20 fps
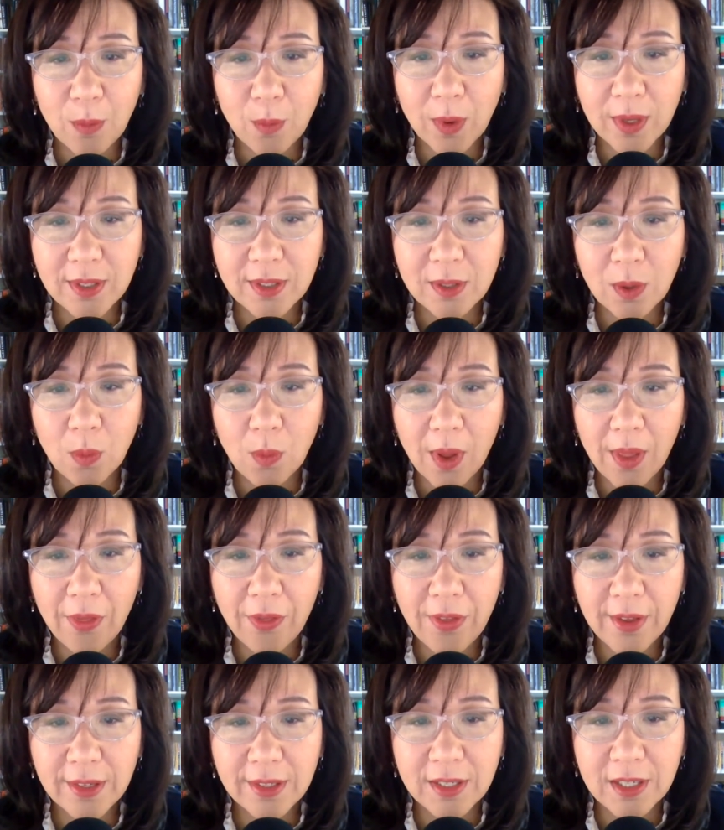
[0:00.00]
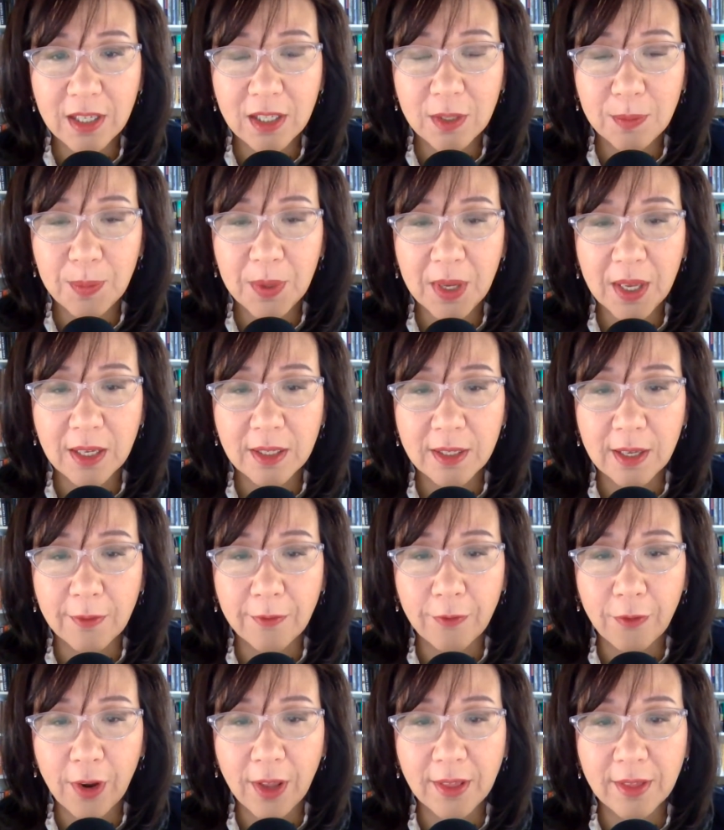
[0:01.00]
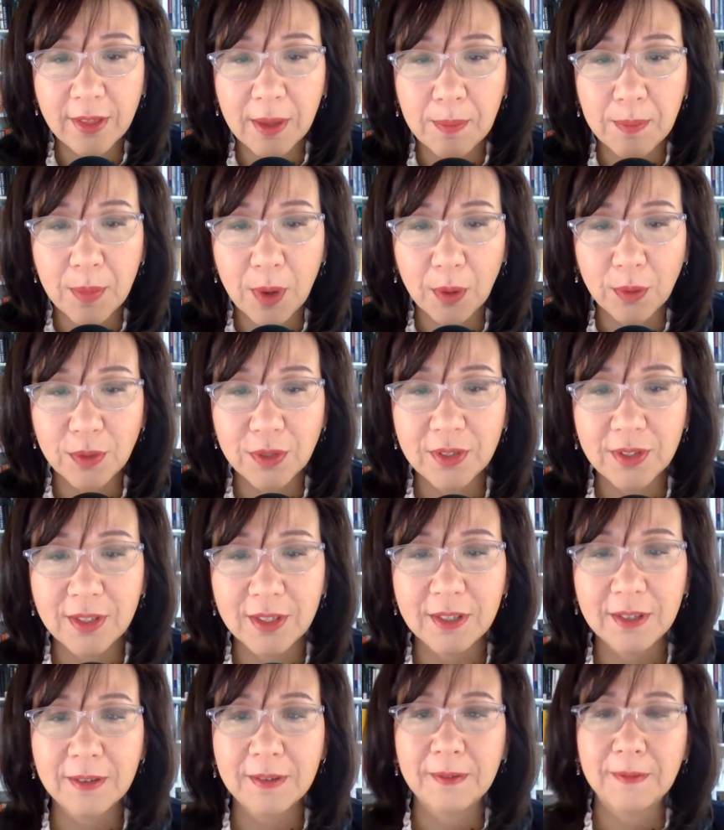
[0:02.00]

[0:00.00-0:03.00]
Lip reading: What's the one thing CCP is afraid the most?